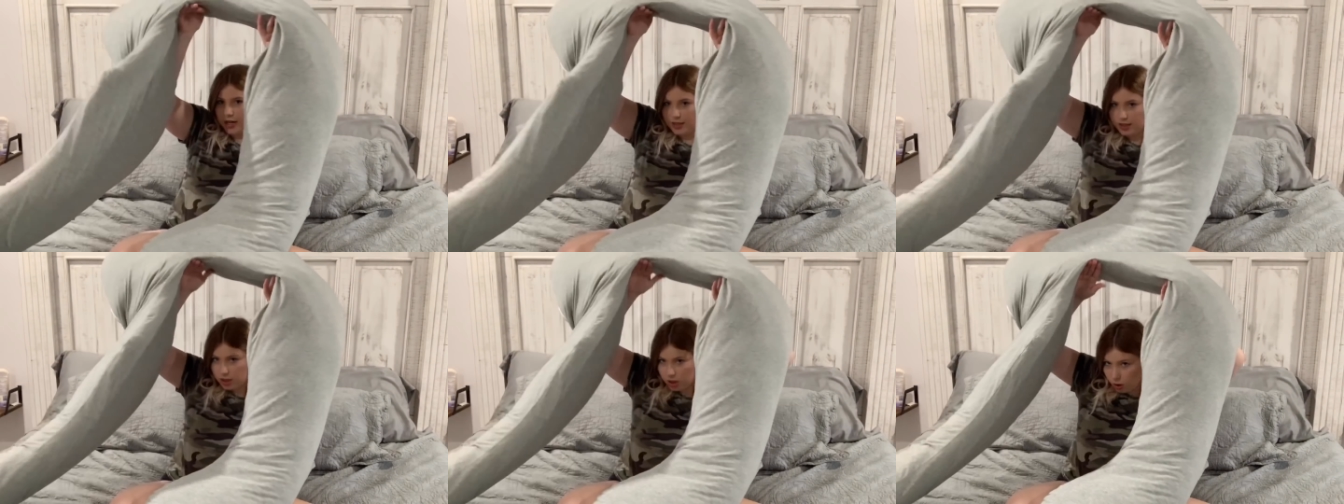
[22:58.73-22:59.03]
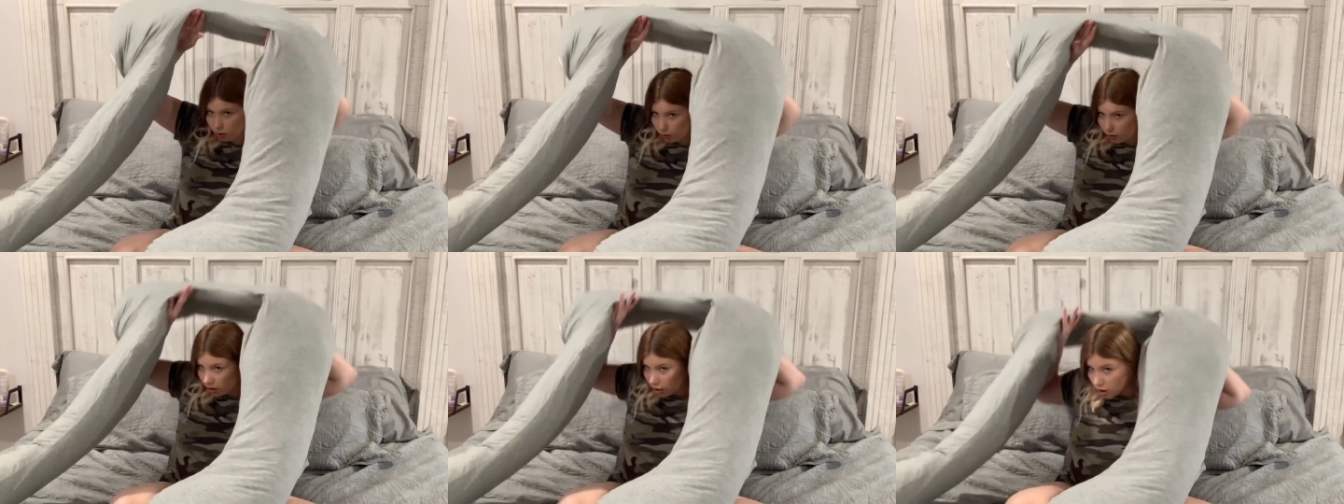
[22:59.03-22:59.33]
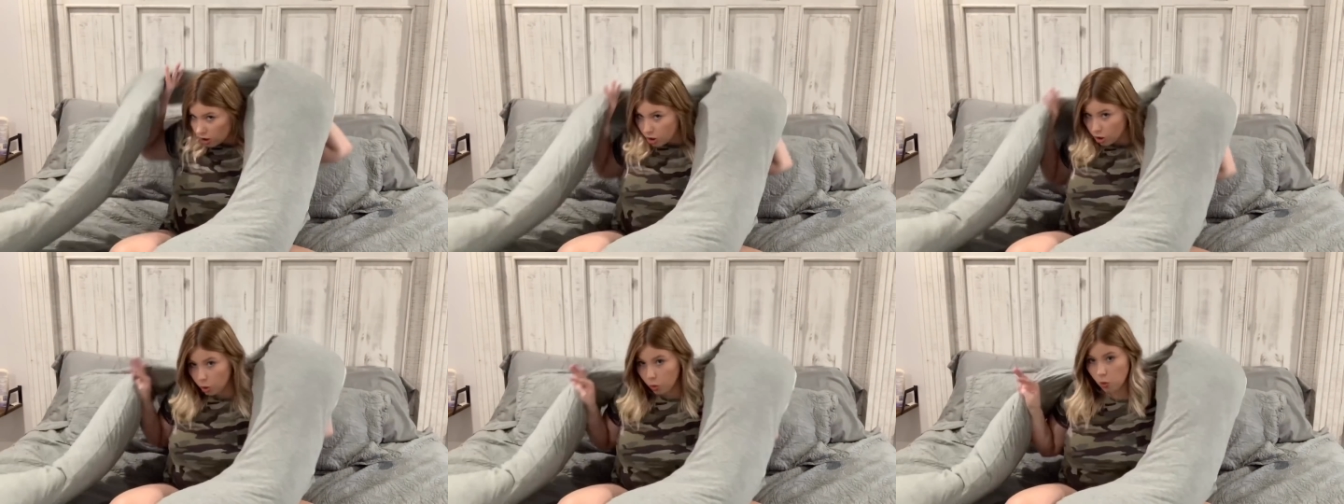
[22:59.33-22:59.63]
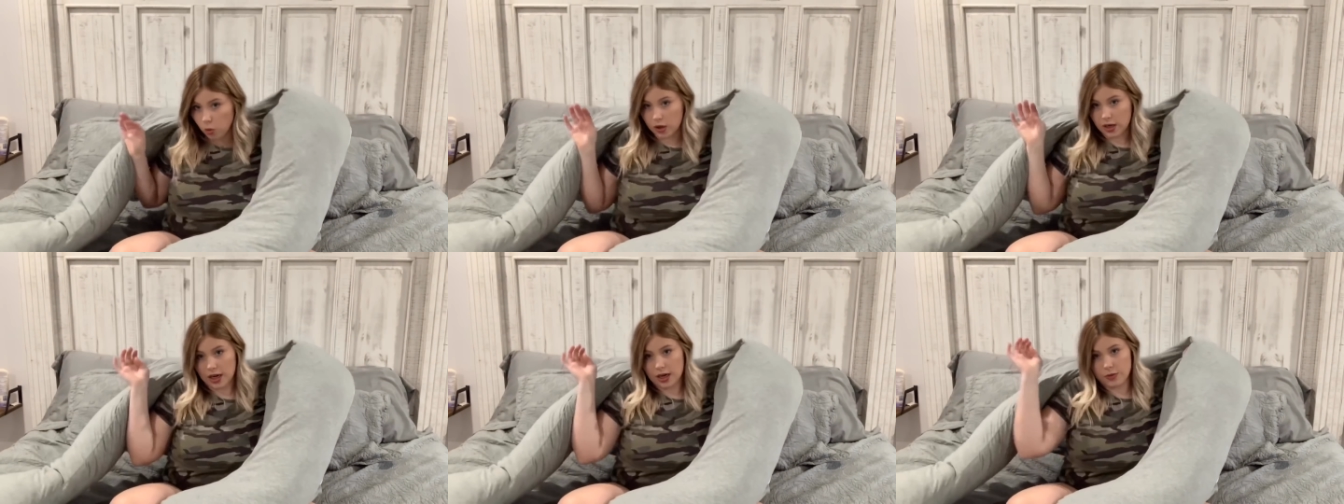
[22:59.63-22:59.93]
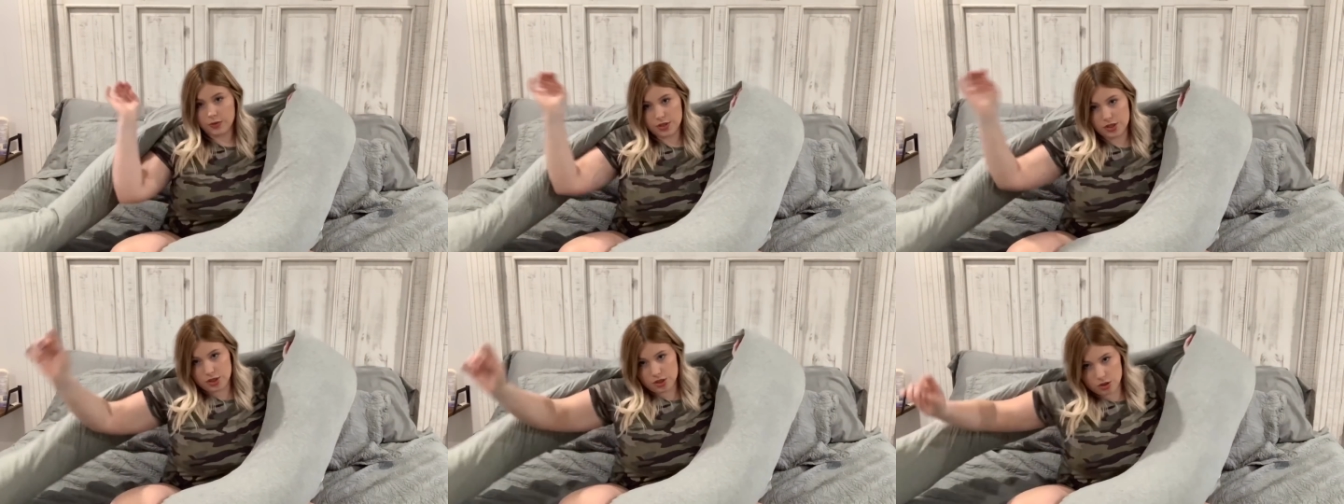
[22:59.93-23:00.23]
So what I
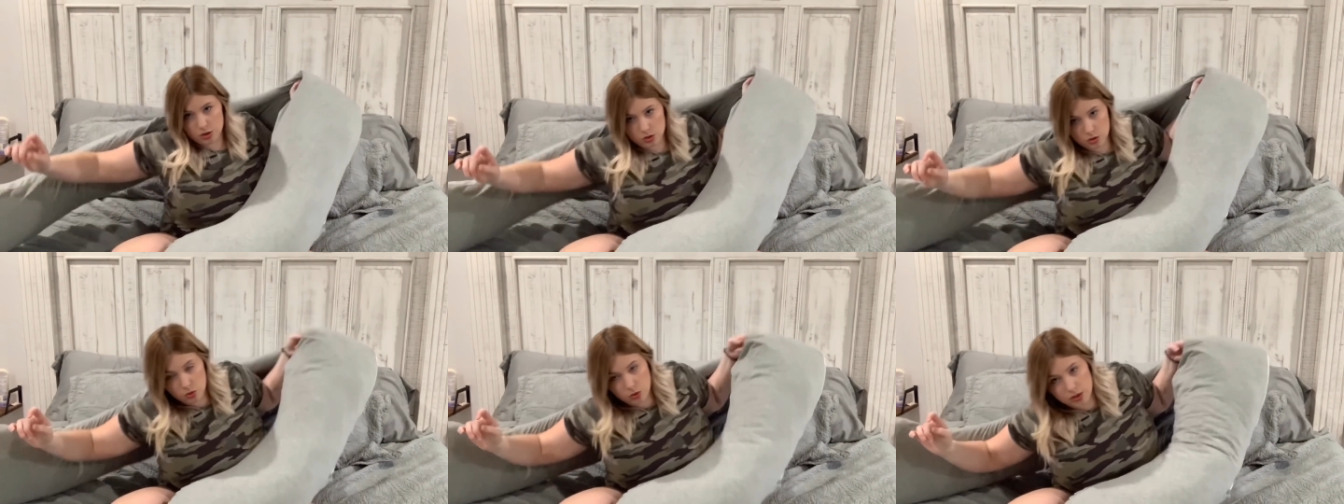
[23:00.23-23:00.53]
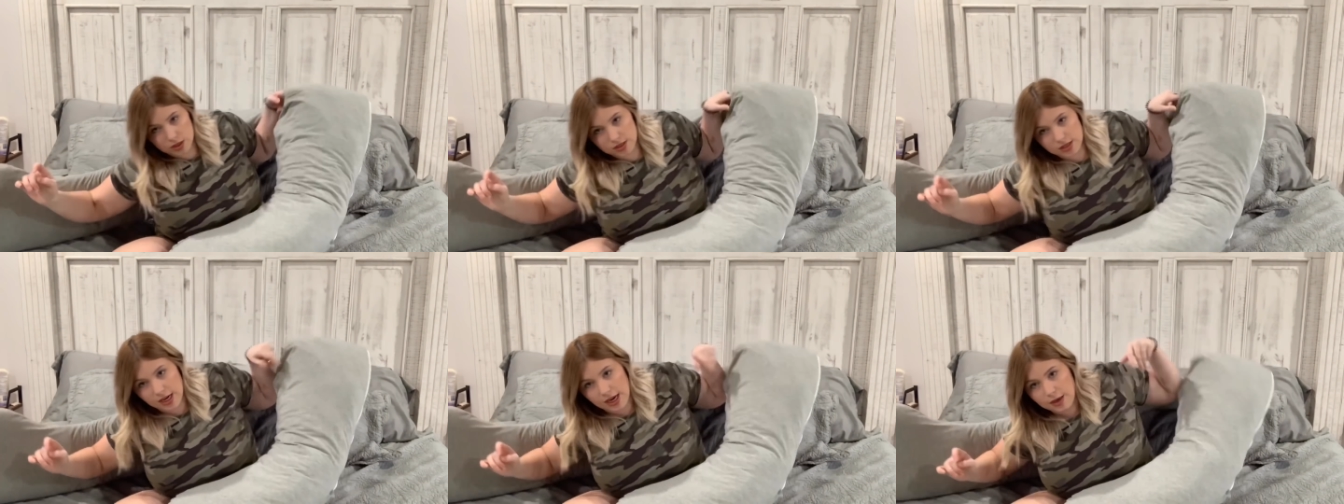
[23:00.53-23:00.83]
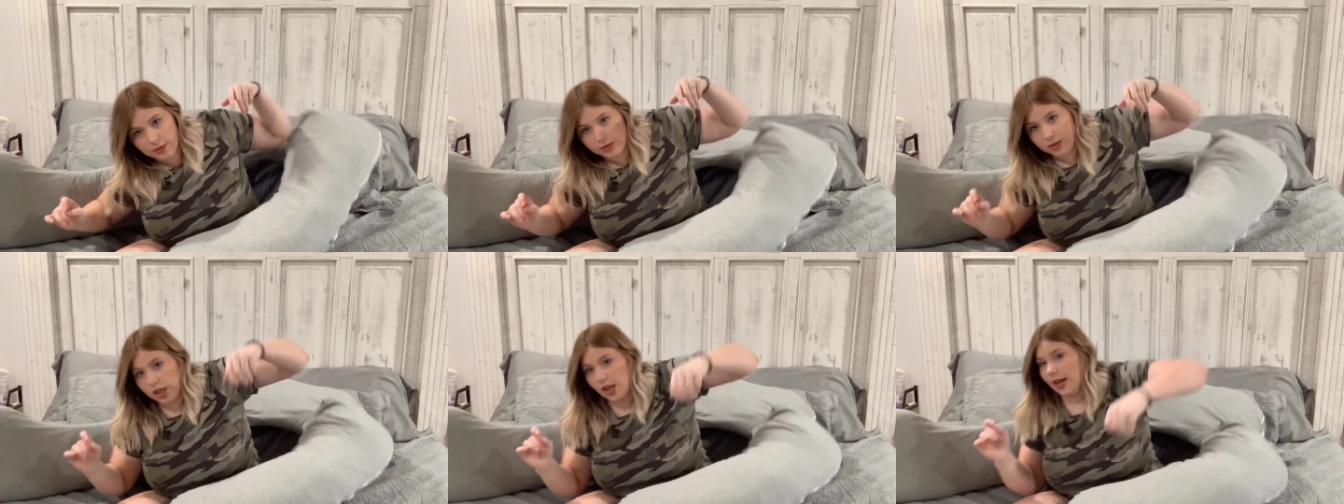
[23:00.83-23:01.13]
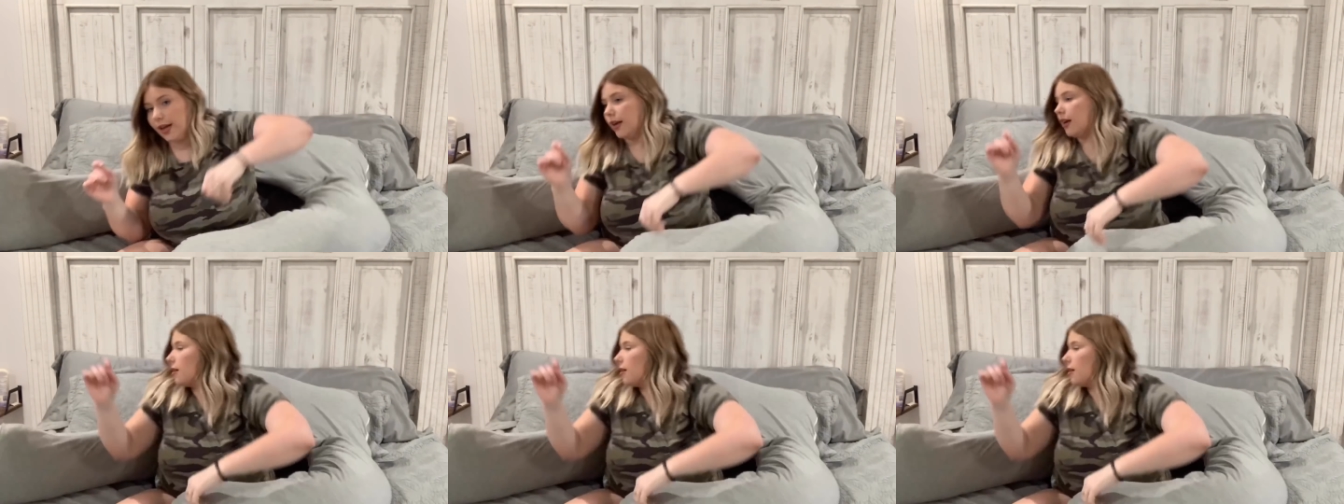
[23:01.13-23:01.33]
would do was I would like